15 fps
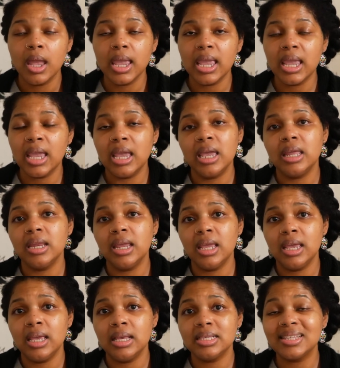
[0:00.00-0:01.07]
It
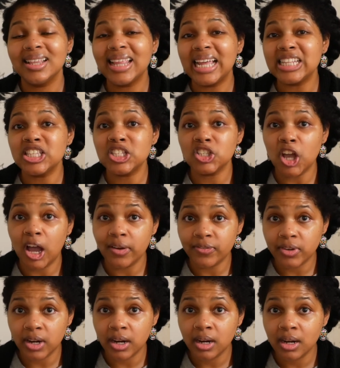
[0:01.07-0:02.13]
is a lot
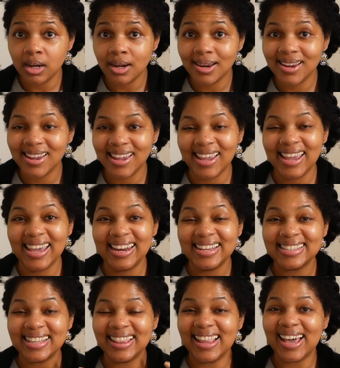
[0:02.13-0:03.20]
softer. It
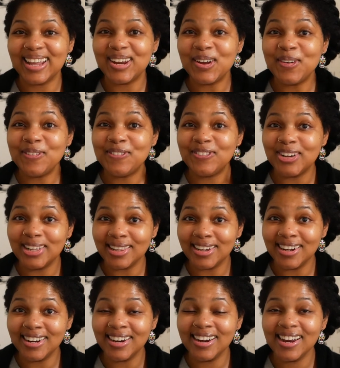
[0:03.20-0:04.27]
is a lot
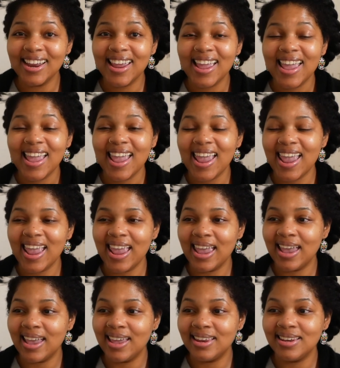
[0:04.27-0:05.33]
fuller.
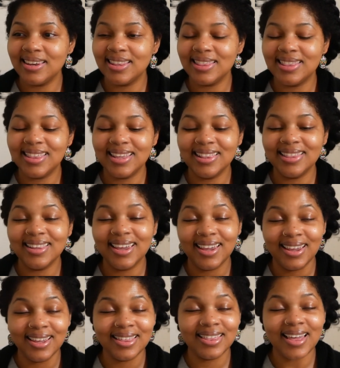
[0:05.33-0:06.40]
And the
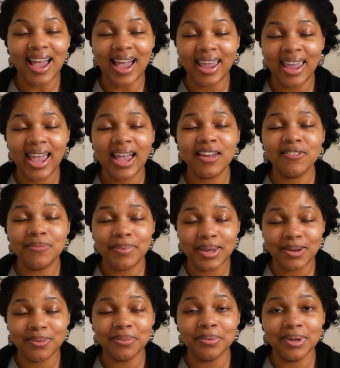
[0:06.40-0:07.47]
length, I have
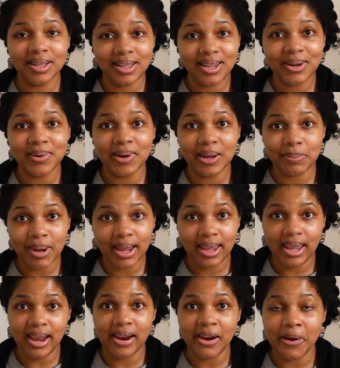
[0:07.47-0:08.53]
been really growing my
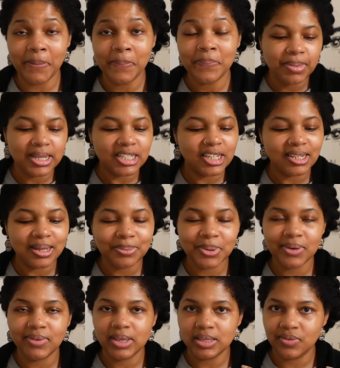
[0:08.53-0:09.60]
hair. Mentioned in
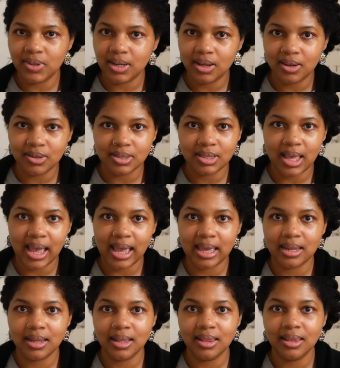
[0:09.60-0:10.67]
previous videos
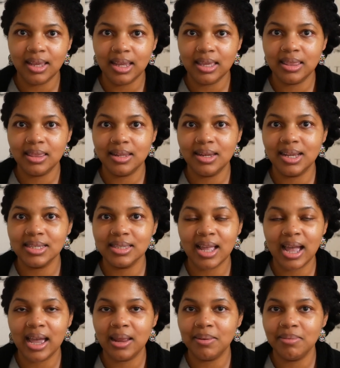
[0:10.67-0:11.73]
that length does
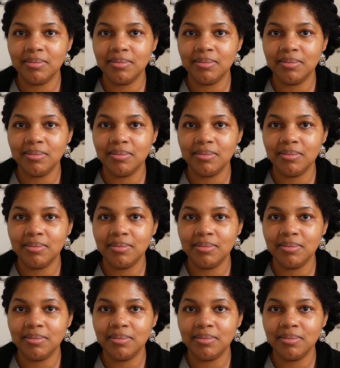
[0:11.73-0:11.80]
not